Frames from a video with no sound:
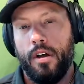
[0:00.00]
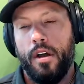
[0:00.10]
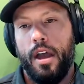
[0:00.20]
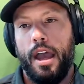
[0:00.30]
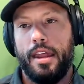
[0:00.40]

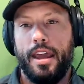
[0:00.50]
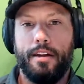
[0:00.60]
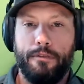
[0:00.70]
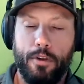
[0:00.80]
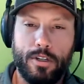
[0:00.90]
and they
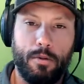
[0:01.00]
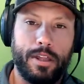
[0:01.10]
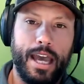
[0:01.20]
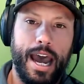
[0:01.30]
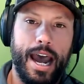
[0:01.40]
infuse it with
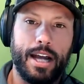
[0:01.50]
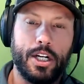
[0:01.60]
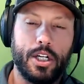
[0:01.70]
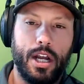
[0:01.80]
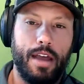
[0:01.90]

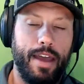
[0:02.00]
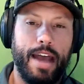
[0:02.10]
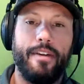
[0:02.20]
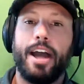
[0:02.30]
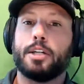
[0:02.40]
cash, and they have
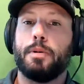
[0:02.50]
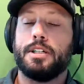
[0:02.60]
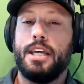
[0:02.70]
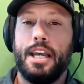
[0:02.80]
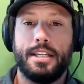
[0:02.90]

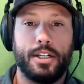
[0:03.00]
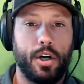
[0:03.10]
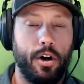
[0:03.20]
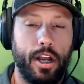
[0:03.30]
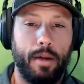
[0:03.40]
expertise in
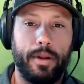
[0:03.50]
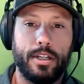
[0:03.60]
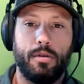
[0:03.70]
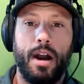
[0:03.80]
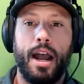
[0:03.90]
turning companies
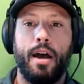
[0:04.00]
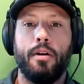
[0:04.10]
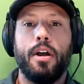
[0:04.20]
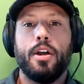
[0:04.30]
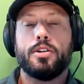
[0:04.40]
around,
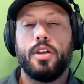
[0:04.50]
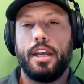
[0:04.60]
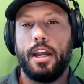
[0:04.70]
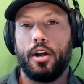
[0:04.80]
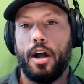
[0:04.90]
so they
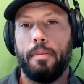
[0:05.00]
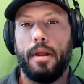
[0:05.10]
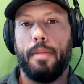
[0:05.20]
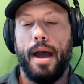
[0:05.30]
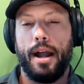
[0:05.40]
get your company
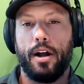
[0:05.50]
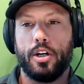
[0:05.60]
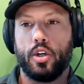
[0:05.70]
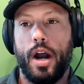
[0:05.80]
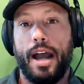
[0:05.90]
back on
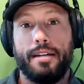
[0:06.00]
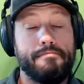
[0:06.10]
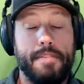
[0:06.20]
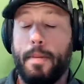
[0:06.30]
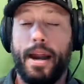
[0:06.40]
track.
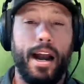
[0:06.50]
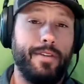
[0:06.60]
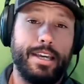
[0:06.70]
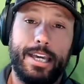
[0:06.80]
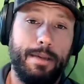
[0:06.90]
They may not
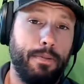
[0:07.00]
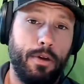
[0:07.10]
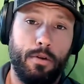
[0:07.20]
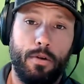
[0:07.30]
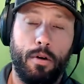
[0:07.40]
even keep
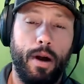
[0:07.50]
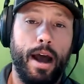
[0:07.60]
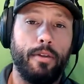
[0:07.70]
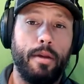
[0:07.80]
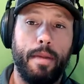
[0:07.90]
you
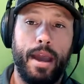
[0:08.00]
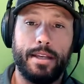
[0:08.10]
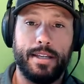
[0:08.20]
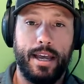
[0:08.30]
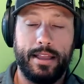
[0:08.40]
around. They may
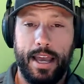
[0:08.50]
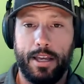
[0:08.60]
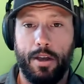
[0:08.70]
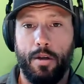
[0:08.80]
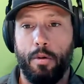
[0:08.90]
say, thank
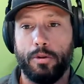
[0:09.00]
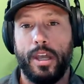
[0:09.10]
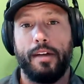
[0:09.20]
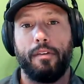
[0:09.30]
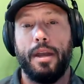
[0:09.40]
you, we'll
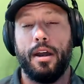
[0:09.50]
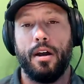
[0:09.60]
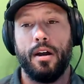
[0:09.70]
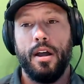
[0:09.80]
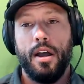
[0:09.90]
take it from
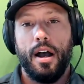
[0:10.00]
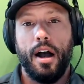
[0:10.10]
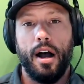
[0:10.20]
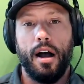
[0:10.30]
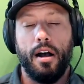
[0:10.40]
here.
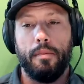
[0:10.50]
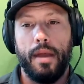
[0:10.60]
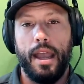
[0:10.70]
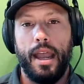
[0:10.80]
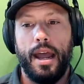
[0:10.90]

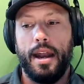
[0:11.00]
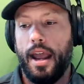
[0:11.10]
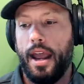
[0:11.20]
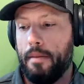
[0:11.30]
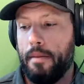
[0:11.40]

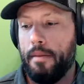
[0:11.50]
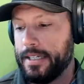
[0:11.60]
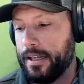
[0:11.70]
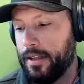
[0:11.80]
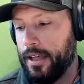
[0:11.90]
And
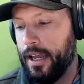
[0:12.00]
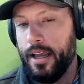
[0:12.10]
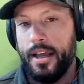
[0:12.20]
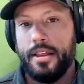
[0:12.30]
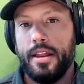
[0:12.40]
basically,
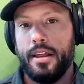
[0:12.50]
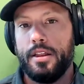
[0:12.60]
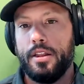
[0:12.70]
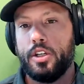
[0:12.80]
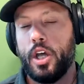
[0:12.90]

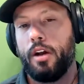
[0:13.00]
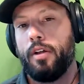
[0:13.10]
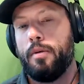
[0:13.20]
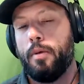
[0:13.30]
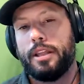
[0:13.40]

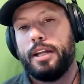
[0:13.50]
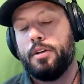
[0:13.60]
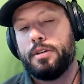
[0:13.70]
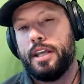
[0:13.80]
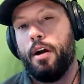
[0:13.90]
generally what they do
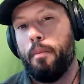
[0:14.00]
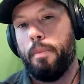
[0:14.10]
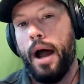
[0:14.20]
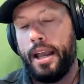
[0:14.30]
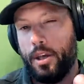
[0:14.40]
is they don't
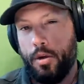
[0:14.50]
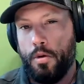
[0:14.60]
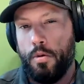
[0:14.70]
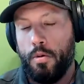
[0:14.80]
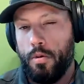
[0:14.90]
buy you